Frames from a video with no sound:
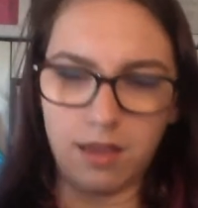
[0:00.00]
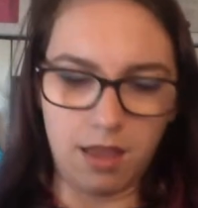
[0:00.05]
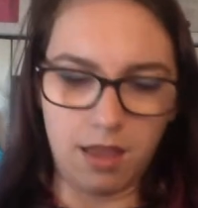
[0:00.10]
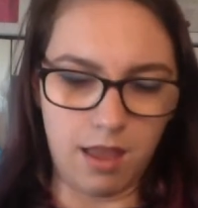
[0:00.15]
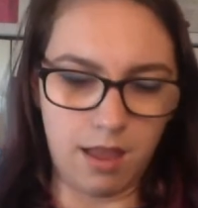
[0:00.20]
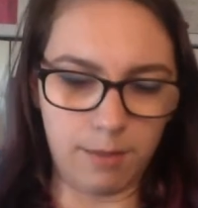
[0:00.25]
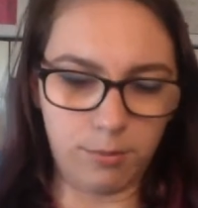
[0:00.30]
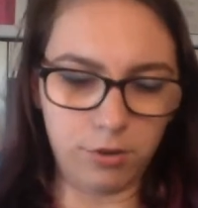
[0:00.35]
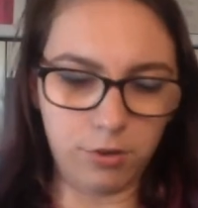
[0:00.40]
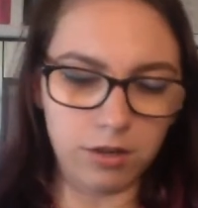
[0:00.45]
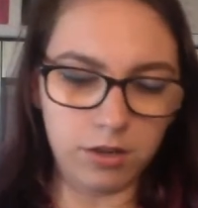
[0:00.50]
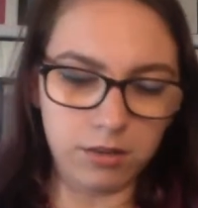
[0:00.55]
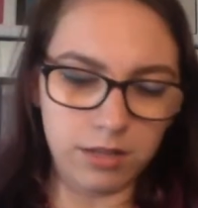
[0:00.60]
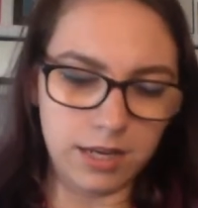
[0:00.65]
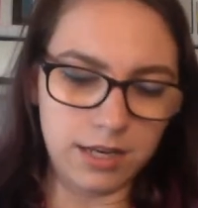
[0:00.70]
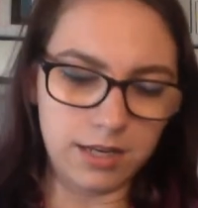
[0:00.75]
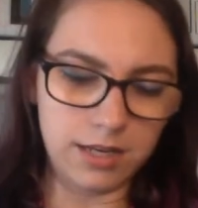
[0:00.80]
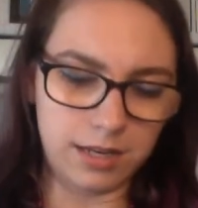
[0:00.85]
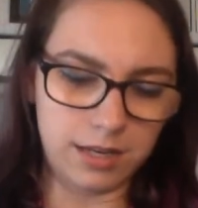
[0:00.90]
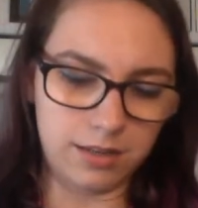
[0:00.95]
I put a
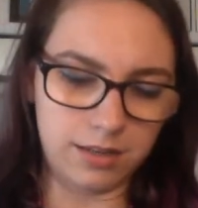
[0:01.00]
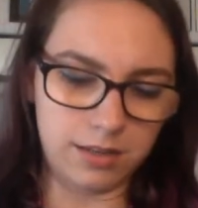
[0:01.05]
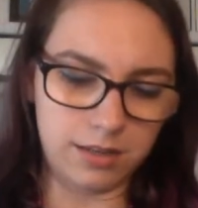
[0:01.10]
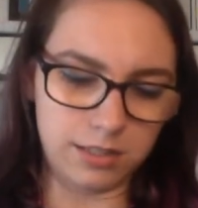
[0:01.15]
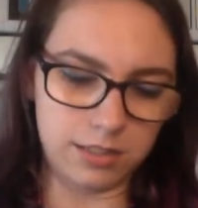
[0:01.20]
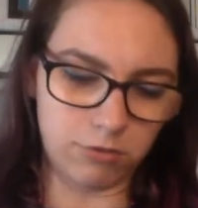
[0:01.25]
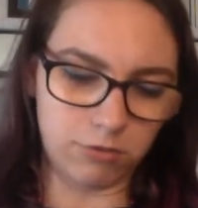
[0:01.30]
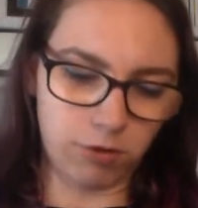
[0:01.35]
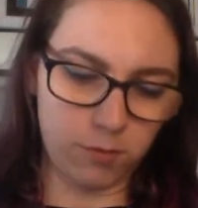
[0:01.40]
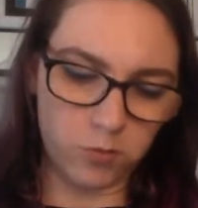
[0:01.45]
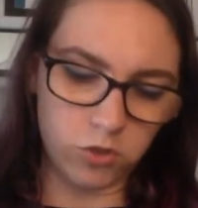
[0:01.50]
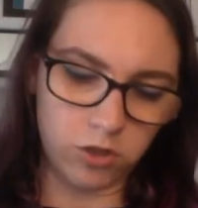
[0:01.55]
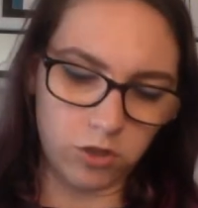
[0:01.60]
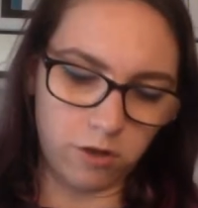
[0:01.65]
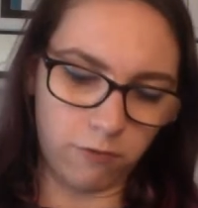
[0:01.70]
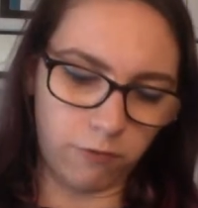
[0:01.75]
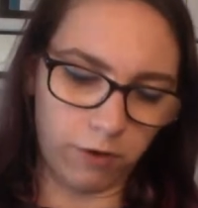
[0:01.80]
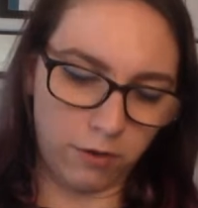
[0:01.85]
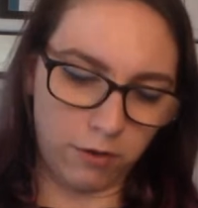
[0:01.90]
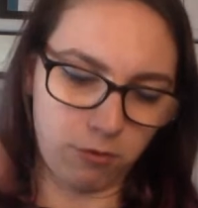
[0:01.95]
link in the description
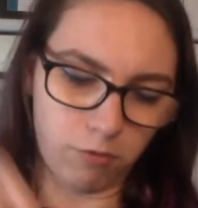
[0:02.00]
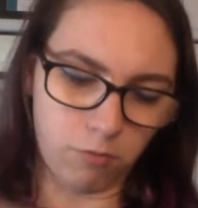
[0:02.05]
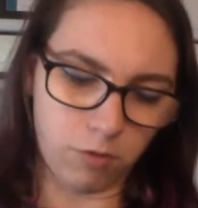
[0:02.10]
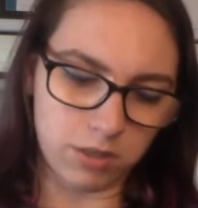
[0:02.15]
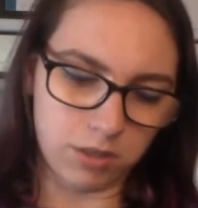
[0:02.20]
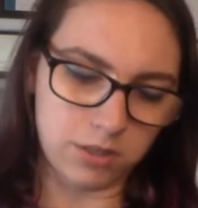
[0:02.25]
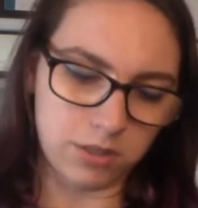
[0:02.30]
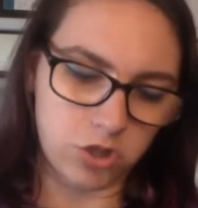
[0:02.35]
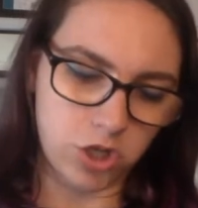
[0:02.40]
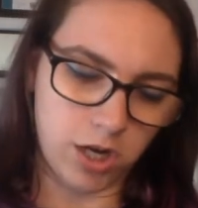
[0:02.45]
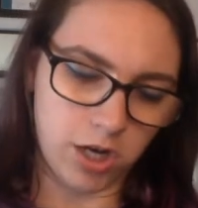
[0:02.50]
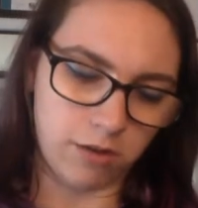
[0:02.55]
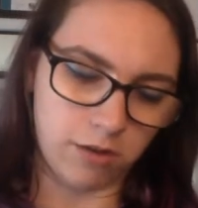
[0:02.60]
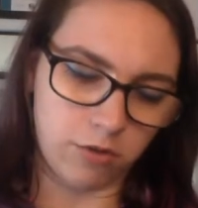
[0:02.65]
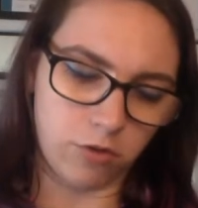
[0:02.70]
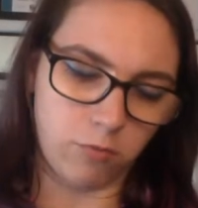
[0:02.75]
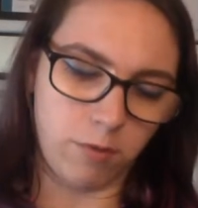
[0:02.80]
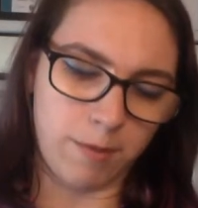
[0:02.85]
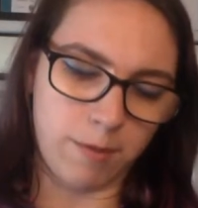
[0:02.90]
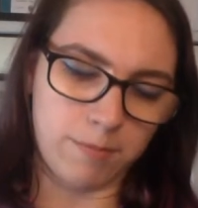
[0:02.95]
if anyone wants to check out
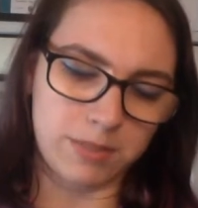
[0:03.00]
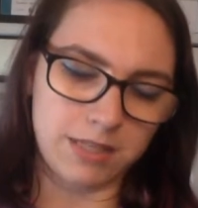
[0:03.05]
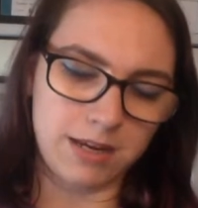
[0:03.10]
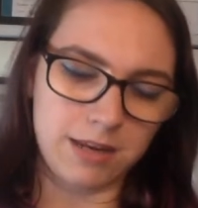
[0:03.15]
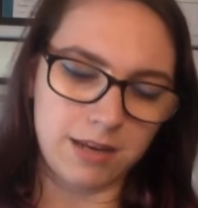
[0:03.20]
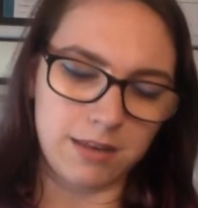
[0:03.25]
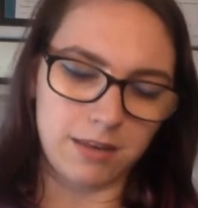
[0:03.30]
their website.